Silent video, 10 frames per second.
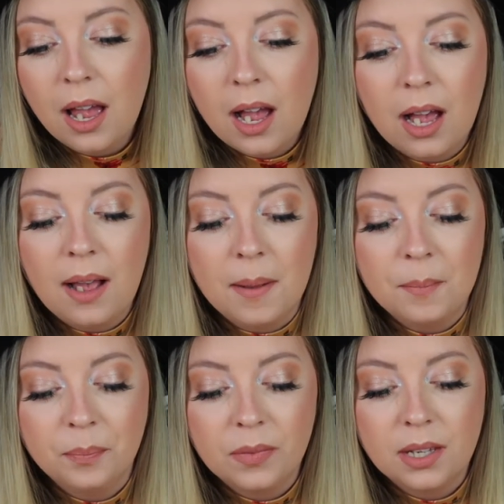
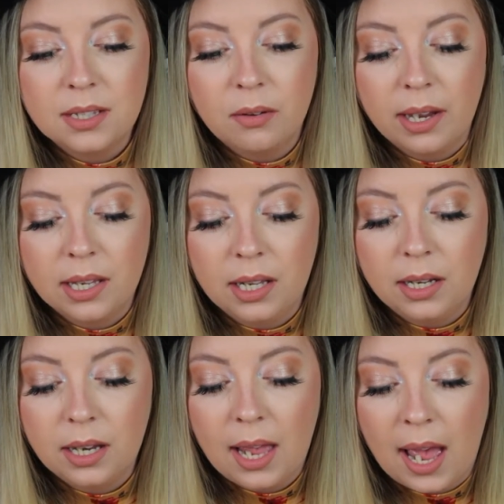Um, so I
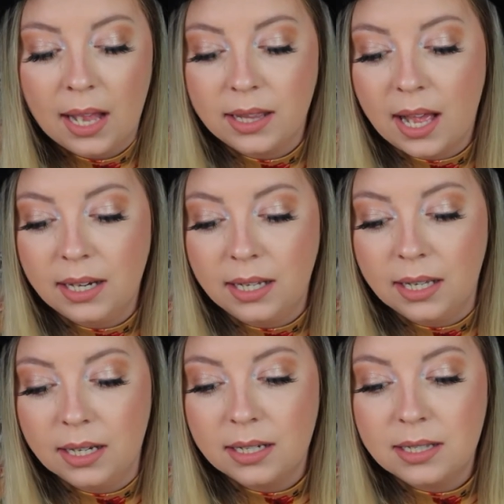can add that
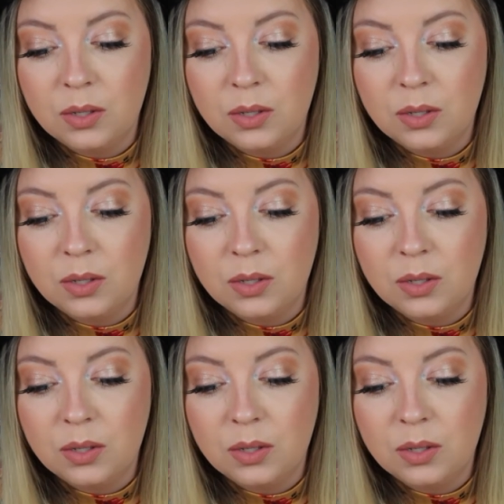in